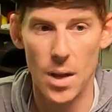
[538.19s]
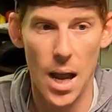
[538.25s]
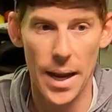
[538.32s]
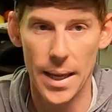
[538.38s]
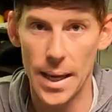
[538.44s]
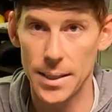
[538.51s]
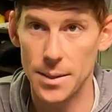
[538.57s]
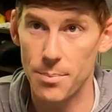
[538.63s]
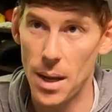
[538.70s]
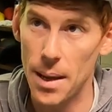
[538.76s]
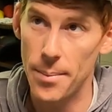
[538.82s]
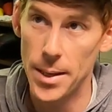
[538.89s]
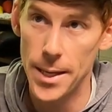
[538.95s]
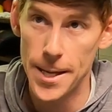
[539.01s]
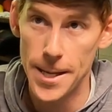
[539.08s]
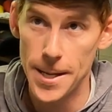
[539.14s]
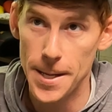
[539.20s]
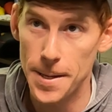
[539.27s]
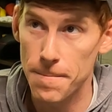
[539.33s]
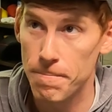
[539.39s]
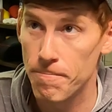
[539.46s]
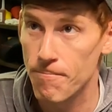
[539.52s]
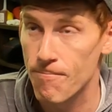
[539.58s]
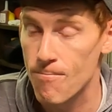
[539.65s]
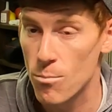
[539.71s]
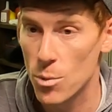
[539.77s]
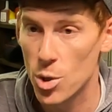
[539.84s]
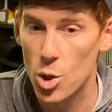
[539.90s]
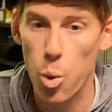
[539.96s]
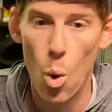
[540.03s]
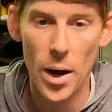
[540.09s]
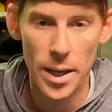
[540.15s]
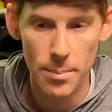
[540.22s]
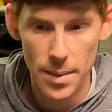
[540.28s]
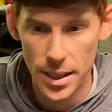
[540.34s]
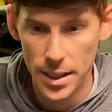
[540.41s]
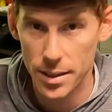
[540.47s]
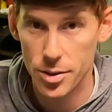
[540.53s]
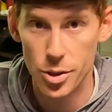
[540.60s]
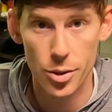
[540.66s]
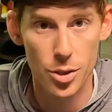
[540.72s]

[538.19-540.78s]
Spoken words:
I guess maybe 20 minutes